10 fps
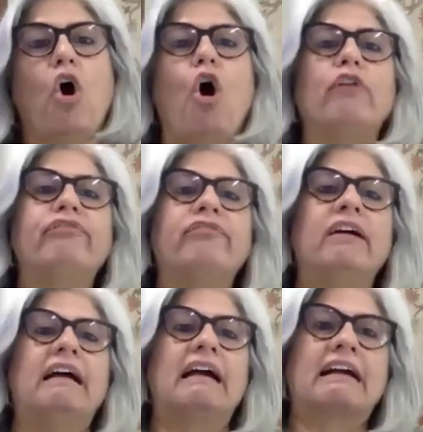of
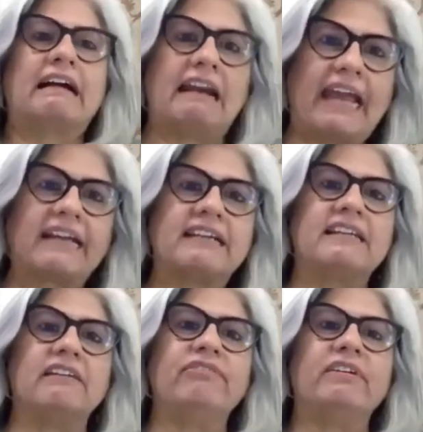
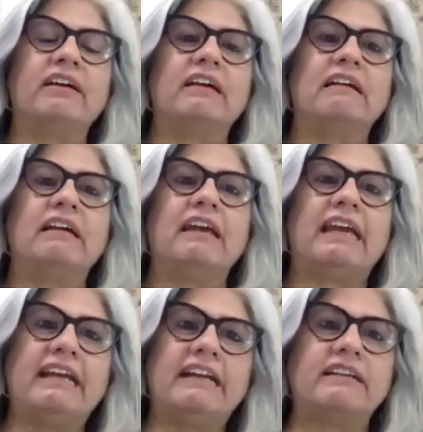collective
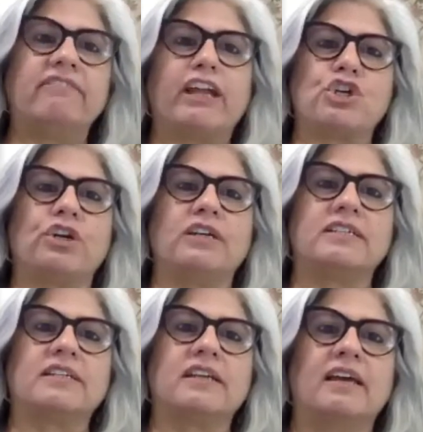
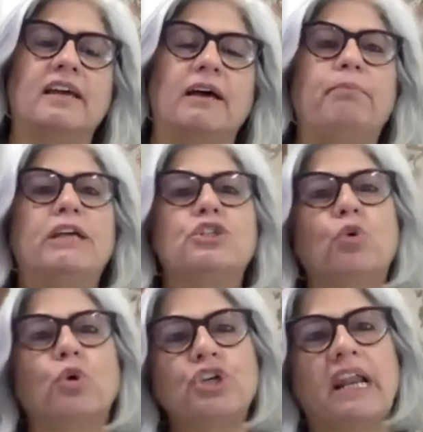interventions by
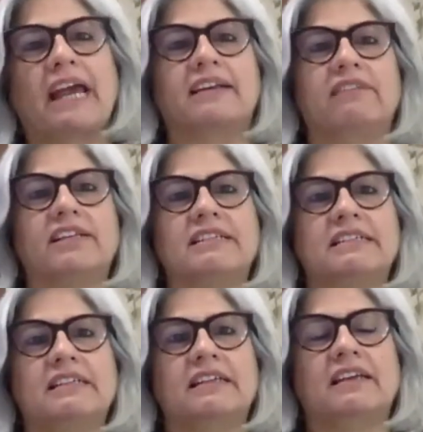social
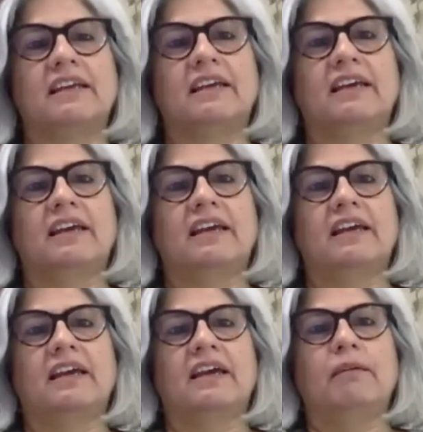activists,
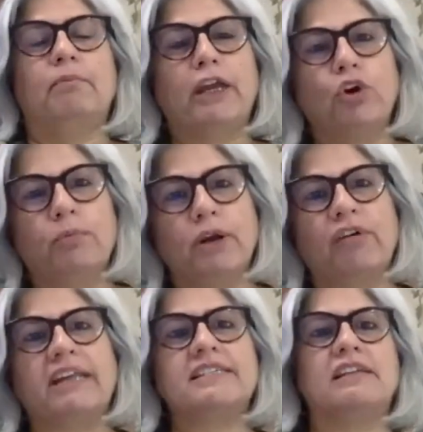by human
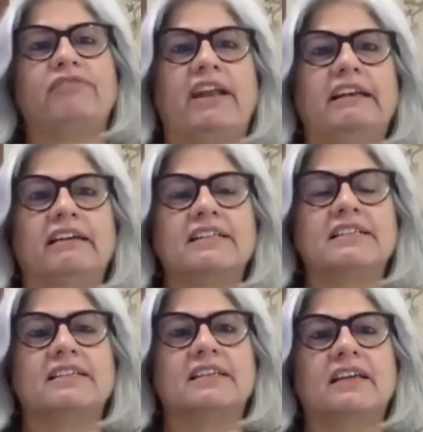rights
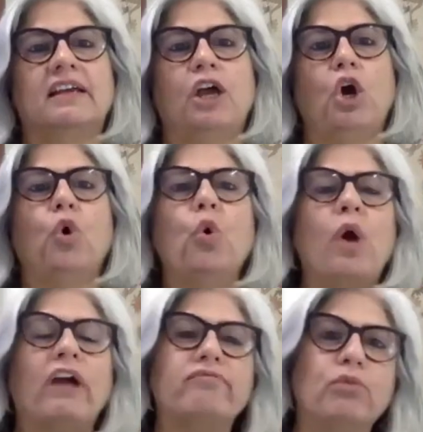defenders,
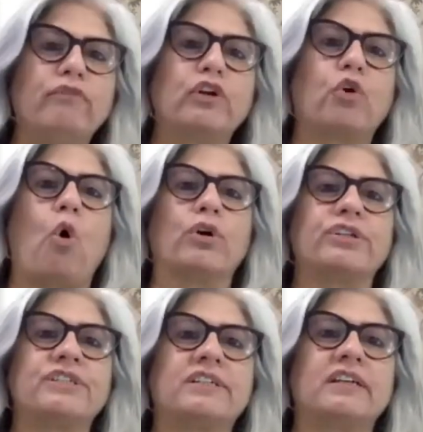who have moved
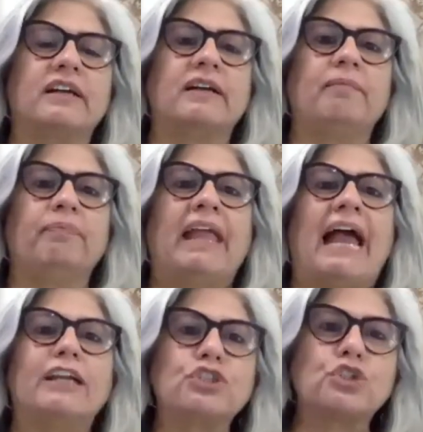courts
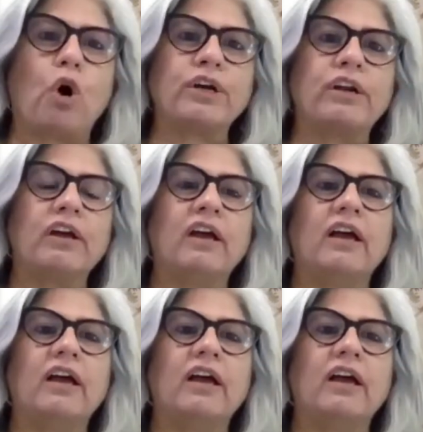and sought